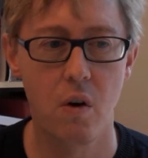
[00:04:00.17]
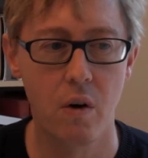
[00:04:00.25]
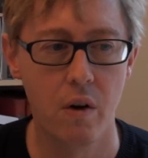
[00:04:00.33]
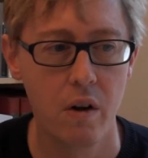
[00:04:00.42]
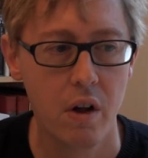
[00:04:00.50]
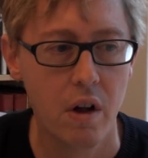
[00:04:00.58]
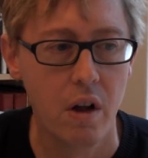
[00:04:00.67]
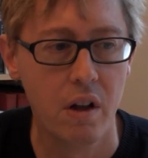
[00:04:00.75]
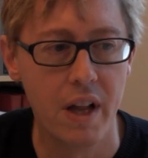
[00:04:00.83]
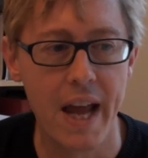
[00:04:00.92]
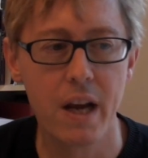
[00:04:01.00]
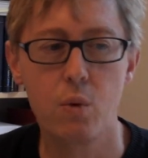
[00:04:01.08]
or
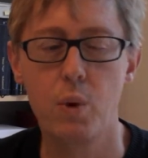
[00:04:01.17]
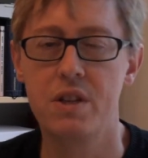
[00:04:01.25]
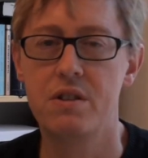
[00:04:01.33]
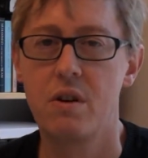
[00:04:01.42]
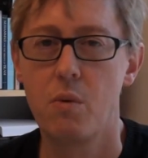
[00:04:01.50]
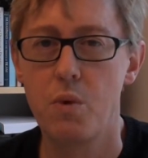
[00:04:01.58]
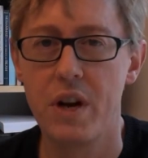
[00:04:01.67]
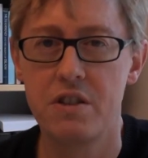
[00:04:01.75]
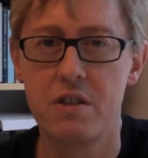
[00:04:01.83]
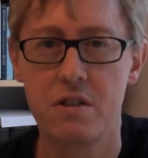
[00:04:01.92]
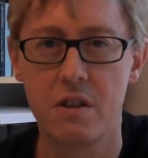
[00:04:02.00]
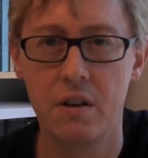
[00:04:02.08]
language
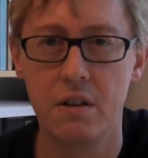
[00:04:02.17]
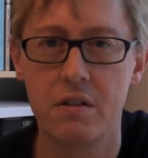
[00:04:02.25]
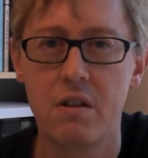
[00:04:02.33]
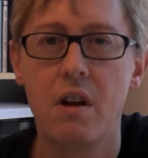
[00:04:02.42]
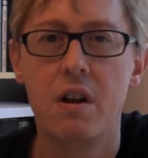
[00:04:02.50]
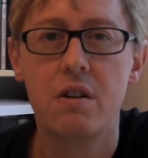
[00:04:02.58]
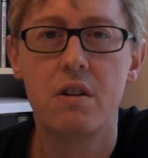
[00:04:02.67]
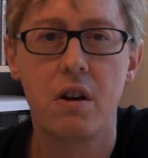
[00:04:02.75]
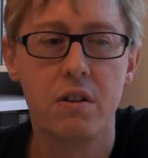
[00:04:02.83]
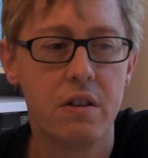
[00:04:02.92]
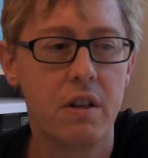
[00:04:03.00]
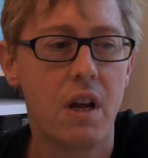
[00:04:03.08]
registers
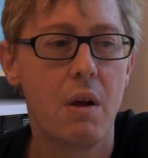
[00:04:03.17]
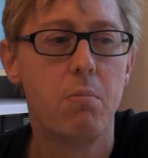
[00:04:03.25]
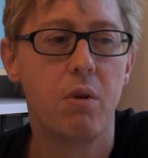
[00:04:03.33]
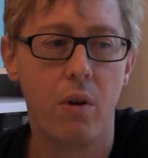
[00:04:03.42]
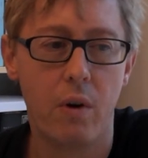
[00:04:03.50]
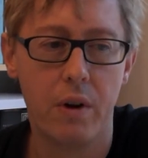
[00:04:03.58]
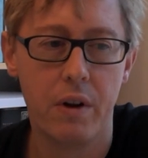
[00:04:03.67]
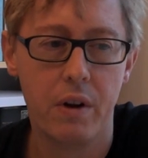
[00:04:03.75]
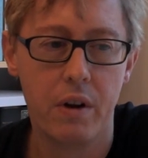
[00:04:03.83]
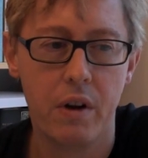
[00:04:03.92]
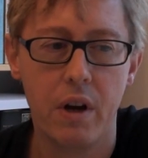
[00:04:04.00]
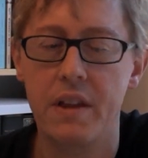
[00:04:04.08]
does it employ?
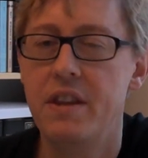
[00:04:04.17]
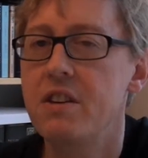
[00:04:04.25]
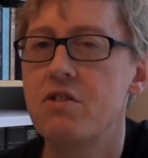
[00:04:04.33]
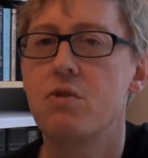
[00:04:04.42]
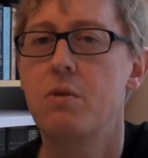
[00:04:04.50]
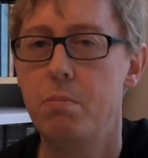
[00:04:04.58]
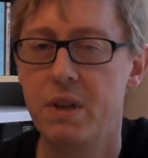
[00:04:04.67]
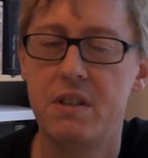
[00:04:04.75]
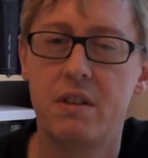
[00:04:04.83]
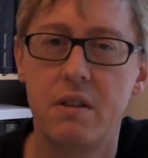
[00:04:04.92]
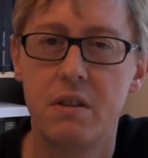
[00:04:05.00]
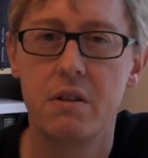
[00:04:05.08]
And this could be
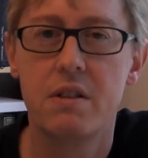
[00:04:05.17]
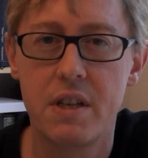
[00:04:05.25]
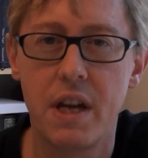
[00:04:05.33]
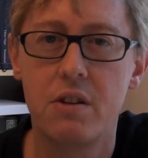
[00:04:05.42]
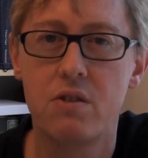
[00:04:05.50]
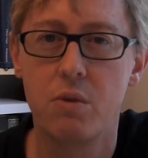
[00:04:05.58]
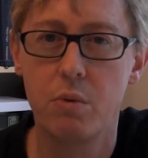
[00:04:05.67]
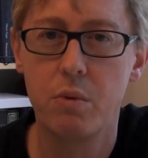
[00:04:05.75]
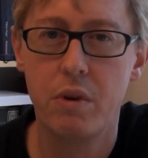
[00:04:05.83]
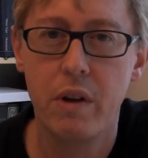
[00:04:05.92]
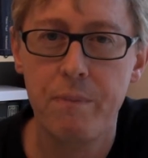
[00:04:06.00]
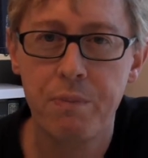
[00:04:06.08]
said to
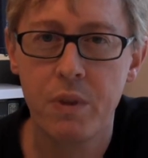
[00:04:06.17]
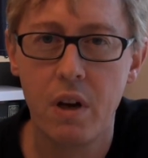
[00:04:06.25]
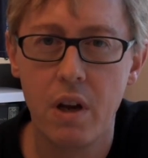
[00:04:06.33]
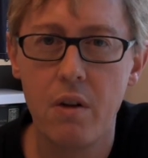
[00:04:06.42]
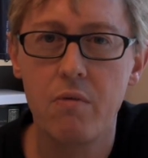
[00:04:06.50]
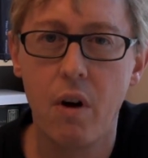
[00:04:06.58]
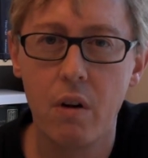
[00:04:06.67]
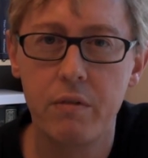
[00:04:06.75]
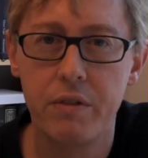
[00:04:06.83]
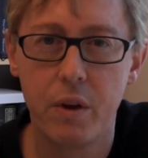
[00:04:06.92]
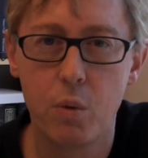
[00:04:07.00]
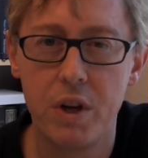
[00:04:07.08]

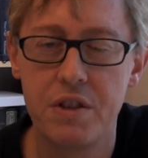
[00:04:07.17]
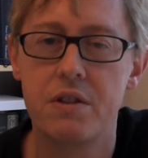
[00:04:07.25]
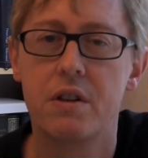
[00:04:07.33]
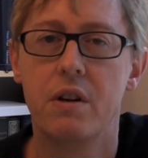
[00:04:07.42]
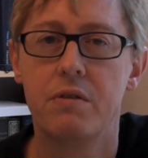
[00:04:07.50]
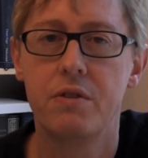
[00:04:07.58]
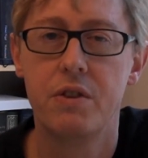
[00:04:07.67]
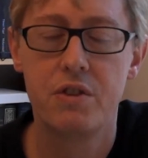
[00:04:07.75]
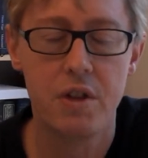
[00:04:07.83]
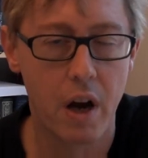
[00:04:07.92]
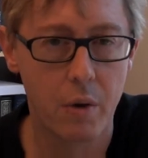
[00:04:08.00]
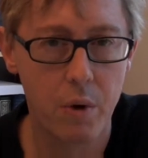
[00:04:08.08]
involve the question of
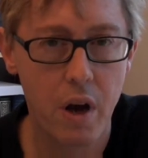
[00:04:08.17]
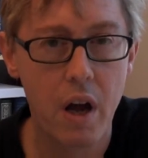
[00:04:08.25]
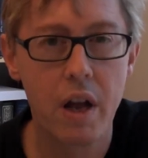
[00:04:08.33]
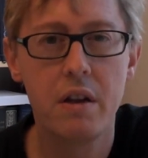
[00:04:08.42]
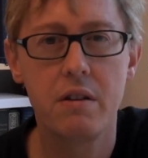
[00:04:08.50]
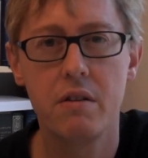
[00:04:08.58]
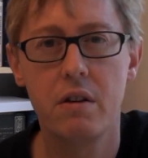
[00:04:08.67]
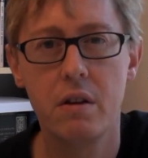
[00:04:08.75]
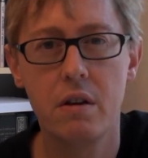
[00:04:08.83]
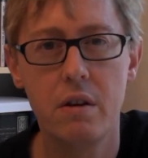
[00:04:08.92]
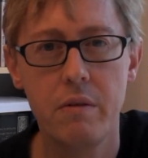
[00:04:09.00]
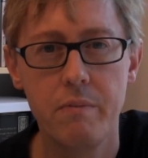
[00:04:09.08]
genre
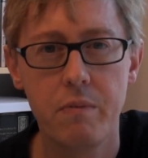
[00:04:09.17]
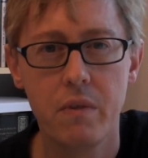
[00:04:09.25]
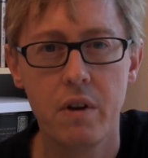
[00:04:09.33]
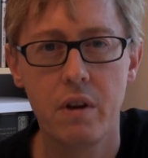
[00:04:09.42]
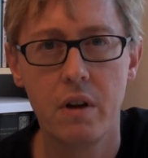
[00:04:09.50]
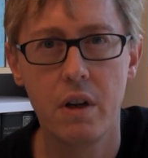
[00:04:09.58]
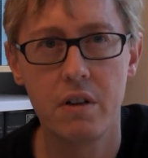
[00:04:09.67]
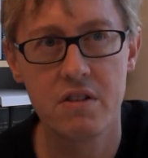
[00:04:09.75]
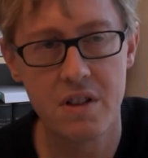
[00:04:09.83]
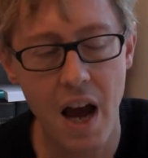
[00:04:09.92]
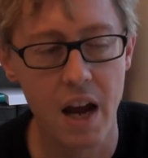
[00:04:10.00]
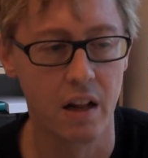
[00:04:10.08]
and
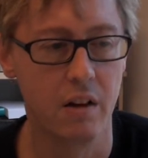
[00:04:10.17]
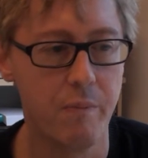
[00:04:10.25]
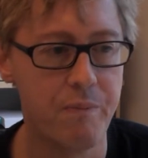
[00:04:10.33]
style.